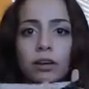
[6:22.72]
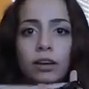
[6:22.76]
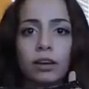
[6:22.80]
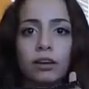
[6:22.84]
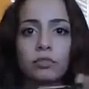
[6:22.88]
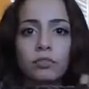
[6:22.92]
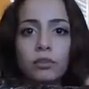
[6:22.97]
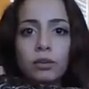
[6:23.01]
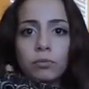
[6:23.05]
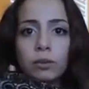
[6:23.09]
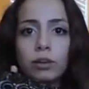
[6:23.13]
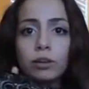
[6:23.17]

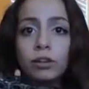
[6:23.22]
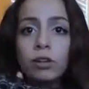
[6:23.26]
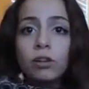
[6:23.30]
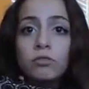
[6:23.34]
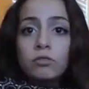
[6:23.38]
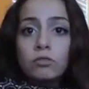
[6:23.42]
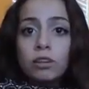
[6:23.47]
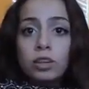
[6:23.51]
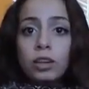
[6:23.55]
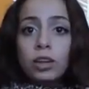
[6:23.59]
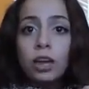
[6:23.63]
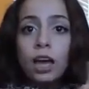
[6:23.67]
because they were
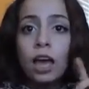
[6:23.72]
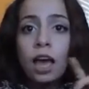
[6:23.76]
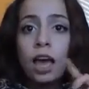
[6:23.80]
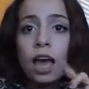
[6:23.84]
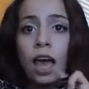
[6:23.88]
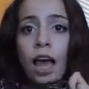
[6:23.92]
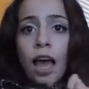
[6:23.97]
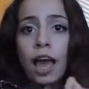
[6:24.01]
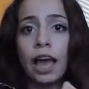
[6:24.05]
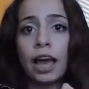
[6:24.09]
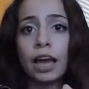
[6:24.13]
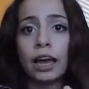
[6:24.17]
closing,
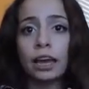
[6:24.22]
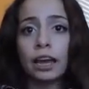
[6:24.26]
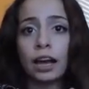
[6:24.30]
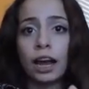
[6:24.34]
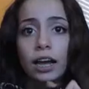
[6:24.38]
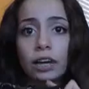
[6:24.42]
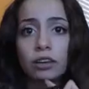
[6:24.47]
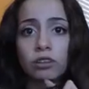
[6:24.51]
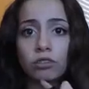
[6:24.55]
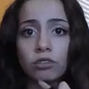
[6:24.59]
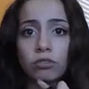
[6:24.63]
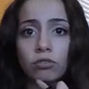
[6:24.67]
and
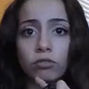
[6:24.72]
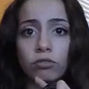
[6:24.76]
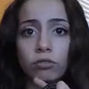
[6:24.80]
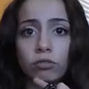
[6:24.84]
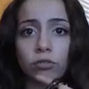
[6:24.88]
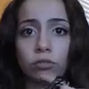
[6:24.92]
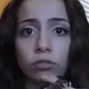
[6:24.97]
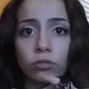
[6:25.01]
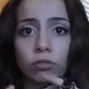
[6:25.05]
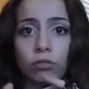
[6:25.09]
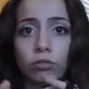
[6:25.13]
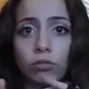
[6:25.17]
I just
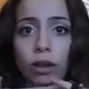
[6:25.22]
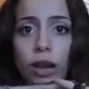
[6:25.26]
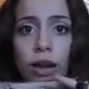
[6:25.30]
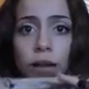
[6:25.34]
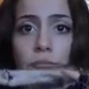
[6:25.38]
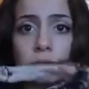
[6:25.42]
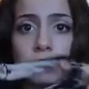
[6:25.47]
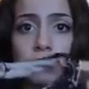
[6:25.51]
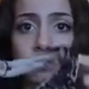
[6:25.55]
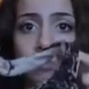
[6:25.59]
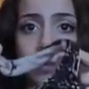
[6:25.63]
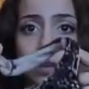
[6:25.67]

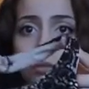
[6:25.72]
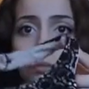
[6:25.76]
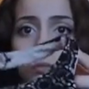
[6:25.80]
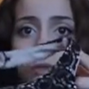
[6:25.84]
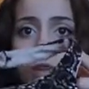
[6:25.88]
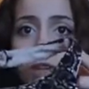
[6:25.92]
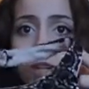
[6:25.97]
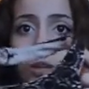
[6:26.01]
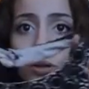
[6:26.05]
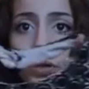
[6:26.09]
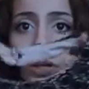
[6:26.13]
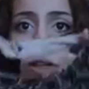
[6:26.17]
grabbed something
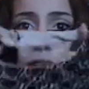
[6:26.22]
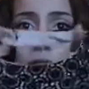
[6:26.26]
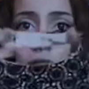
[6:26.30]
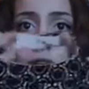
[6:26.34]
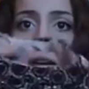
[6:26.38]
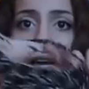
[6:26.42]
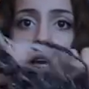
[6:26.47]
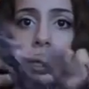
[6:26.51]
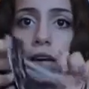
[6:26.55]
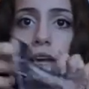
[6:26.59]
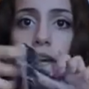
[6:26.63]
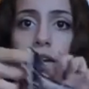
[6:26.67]
really
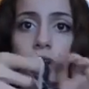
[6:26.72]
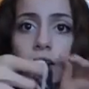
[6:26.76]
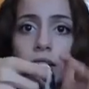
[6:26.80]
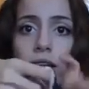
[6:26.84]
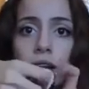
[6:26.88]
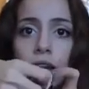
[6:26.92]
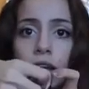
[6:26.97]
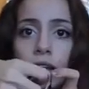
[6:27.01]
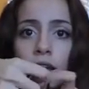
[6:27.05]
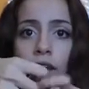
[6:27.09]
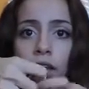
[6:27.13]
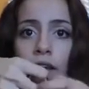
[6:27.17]
quickly, and
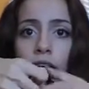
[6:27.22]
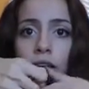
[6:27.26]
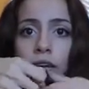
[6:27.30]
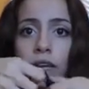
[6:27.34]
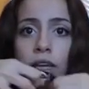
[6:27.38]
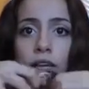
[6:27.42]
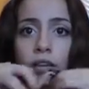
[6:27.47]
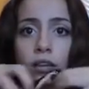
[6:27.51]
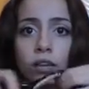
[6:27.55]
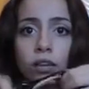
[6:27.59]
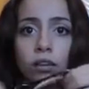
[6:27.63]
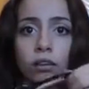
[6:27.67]

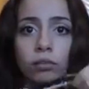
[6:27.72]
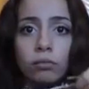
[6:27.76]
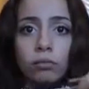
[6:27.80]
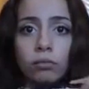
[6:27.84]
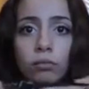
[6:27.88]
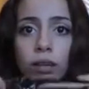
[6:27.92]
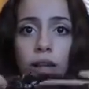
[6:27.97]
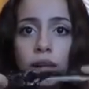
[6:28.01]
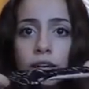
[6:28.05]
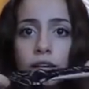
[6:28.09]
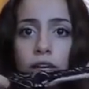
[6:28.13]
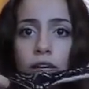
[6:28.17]
it
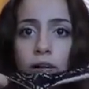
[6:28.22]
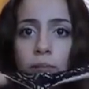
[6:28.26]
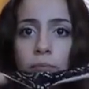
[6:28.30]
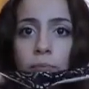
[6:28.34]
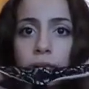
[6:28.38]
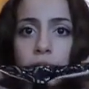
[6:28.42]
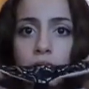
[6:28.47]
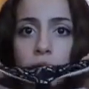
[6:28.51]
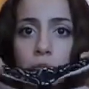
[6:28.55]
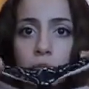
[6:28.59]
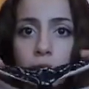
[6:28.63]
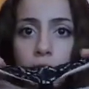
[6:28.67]
ended up
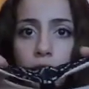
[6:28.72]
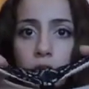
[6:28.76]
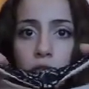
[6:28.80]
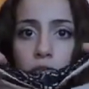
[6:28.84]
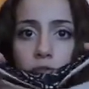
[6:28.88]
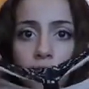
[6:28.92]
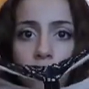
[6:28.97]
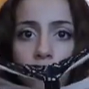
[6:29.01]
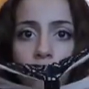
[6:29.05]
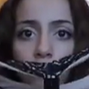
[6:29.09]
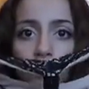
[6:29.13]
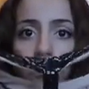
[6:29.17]
being
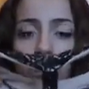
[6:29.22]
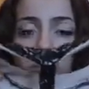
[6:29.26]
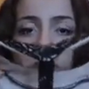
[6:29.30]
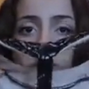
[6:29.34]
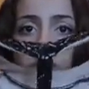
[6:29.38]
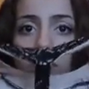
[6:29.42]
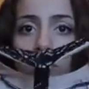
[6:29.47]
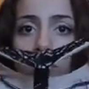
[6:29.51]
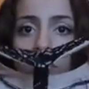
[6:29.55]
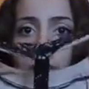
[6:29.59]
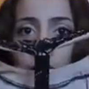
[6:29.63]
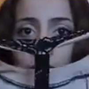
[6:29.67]
perfect. So this
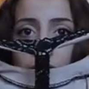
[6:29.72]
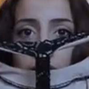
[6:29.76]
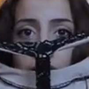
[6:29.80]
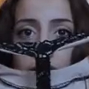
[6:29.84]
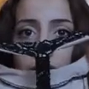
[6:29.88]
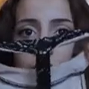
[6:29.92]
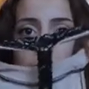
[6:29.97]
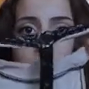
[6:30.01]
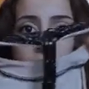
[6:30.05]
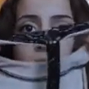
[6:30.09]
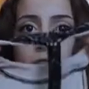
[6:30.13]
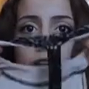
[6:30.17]
is the back of
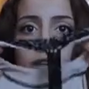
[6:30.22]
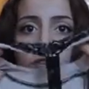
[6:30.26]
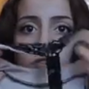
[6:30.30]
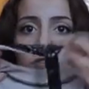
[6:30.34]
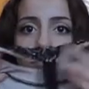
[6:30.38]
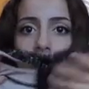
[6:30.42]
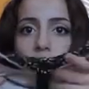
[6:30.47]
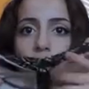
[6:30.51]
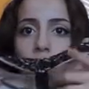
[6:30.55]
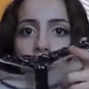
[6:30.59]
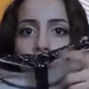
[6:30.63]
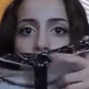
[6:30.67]
it. It's
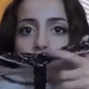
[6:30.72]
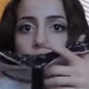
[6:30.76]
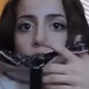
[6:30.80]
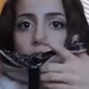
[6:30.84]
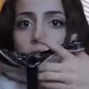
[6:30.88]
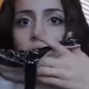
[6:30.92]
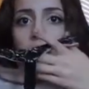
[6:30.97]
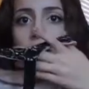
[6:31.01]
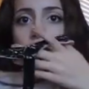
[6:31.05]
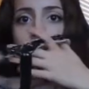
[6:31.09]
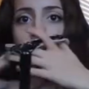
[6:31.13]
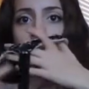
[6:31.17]
just a
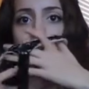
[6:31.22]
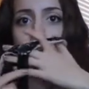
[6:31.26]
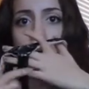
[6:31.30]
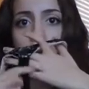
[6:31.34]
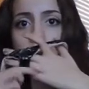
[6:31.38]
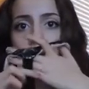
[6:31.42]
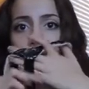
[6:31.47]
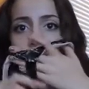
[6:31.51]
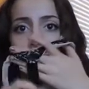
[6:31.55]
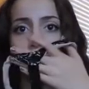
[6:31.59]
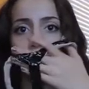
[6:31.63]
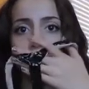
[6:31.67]
straight line
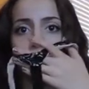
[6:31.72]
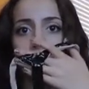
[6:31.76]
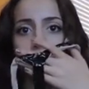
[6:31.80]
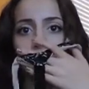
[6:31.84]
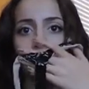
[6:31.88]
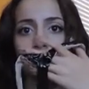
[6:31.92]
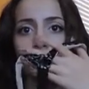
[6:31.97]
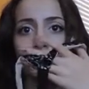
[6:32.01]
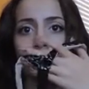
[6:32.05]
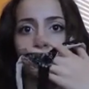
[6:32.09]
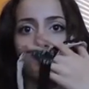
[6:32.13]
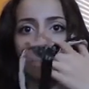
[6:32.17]
down your
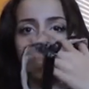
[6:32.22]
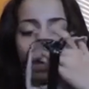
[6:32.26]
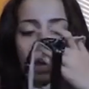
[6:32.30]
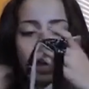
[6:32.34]
back,